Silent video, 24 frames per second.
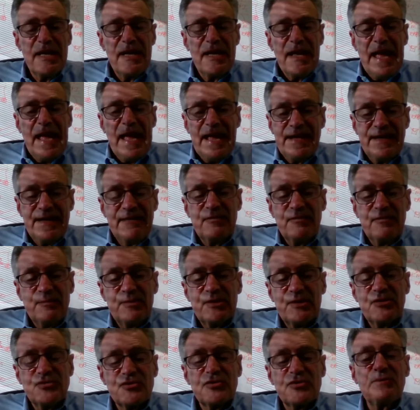and everybody
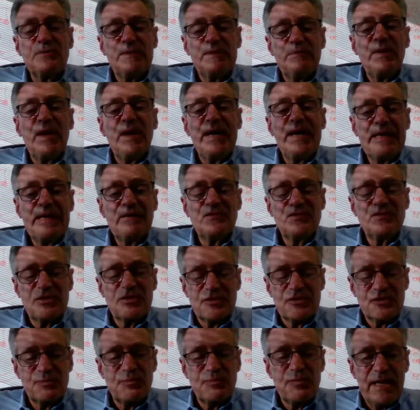should be buying into this
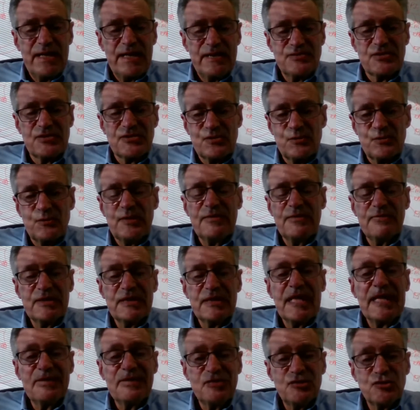process. We have a
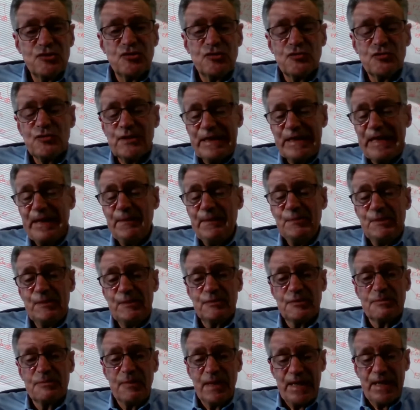lot to do to get people to
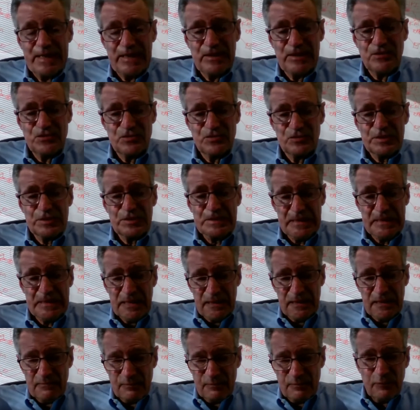buy into it,
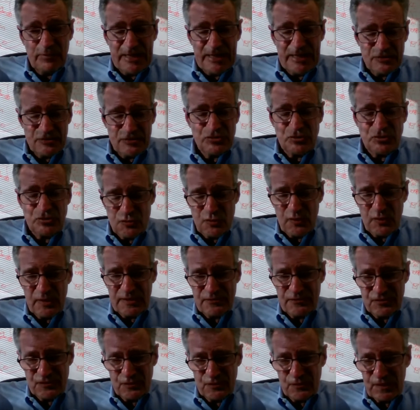but we're actually talking
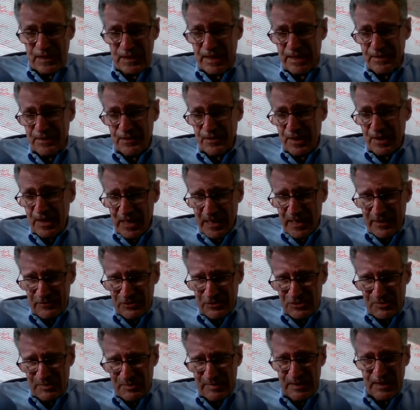to a lot of the
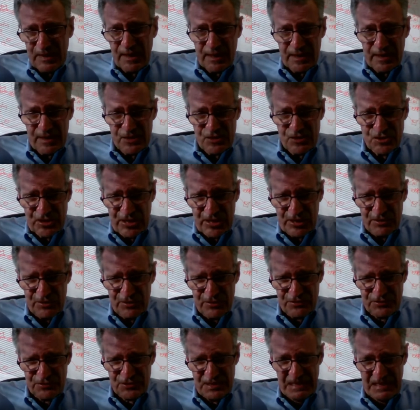congressmen, a lot of the
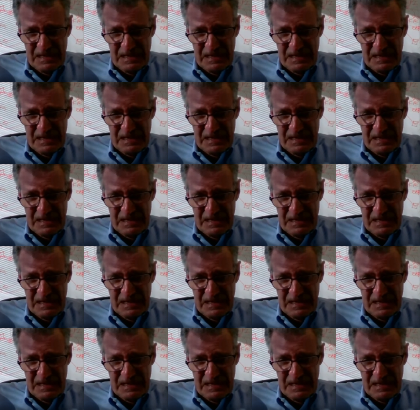senators.